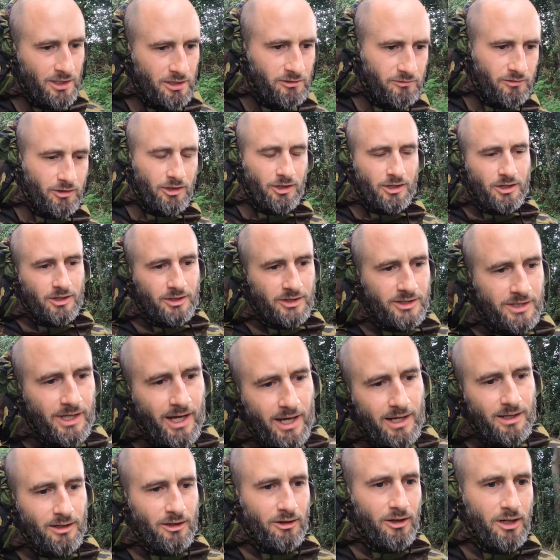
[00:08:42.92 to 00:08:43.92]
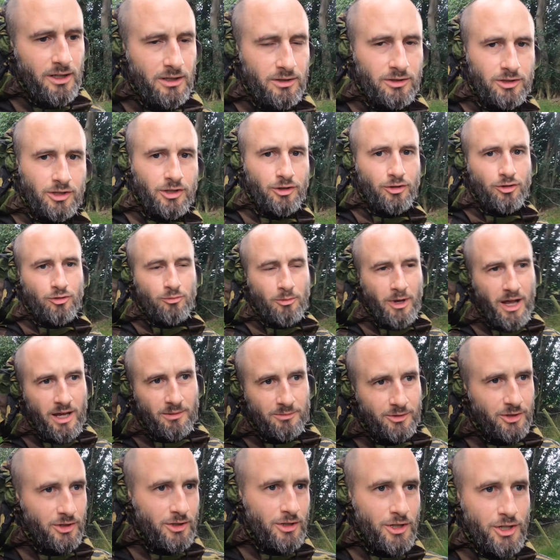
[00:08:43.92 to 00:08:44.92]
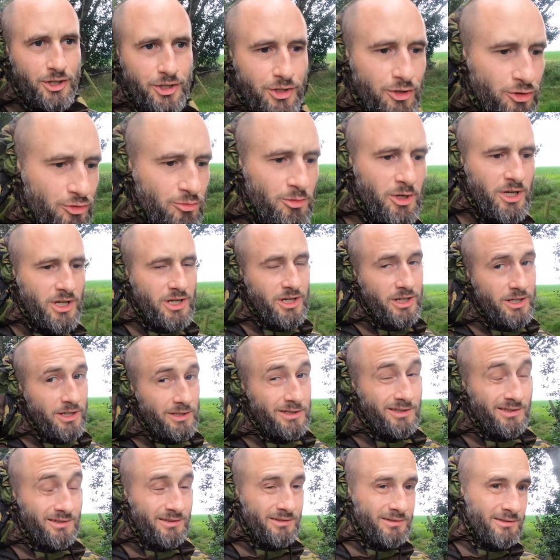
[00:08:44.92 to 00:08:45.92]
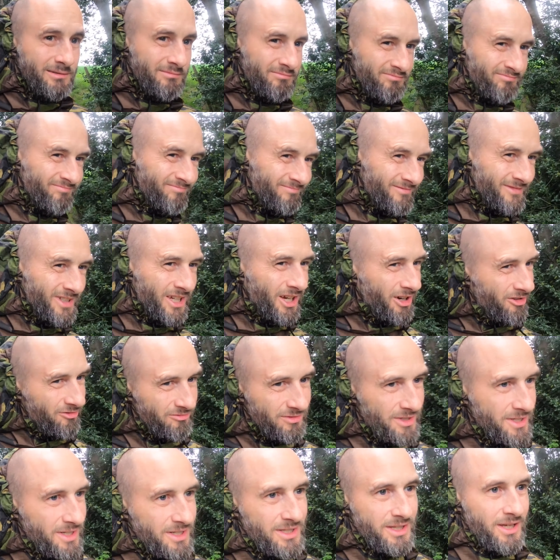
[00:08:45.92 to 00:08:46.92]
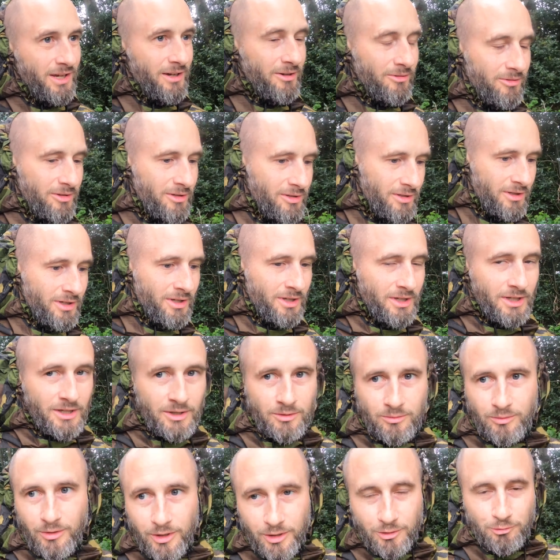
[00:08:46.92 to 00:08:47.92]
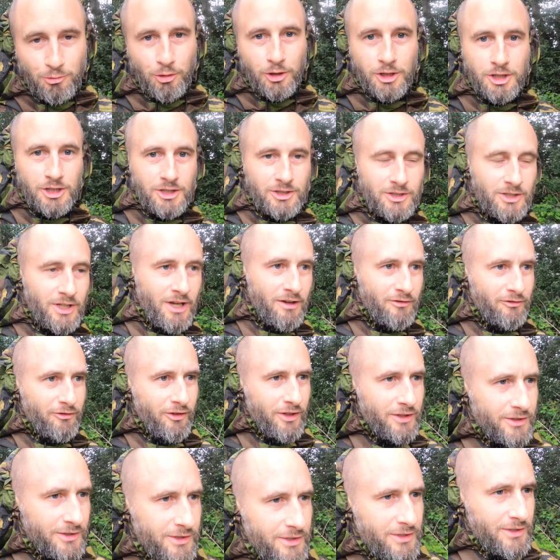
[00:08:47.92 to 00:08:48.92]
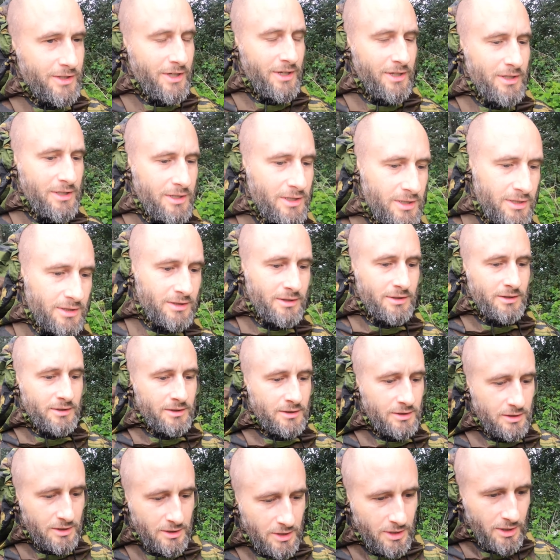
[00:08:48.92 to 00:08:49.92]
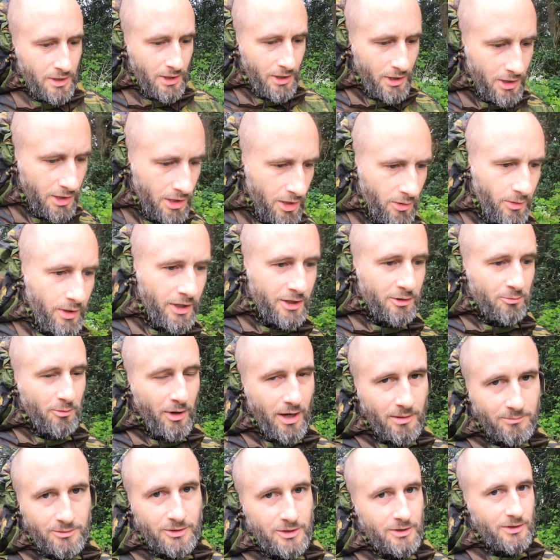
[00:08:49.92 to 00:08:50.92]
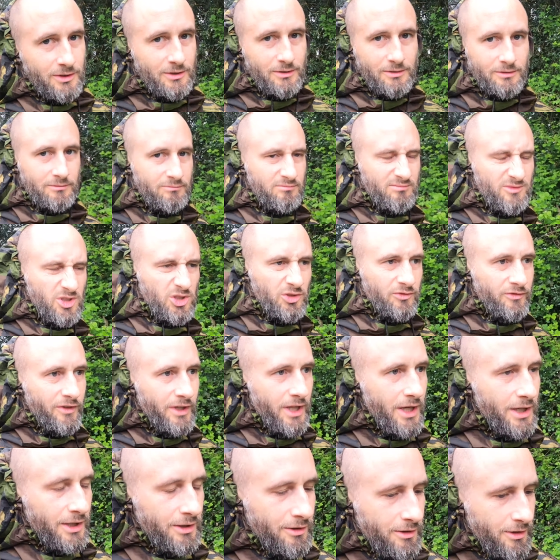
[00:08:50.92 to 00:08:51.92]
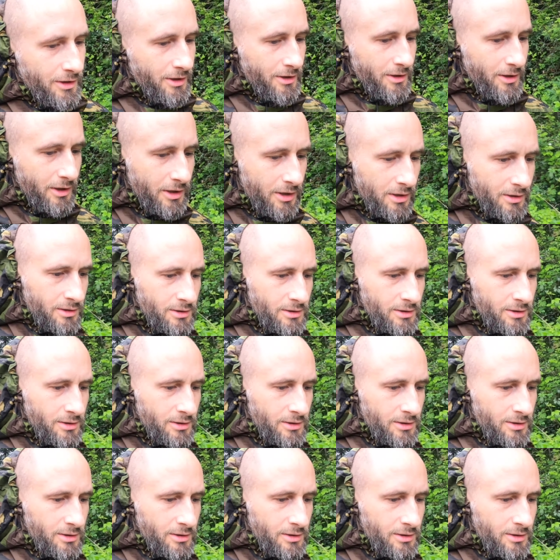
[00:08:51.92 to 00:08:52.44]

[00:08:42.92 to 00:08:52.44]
if you look at satellite on Google Maps and you zoom in, you can't really tell that these bushes and that fence is here, and OS Maps isn't good for that kind of thing.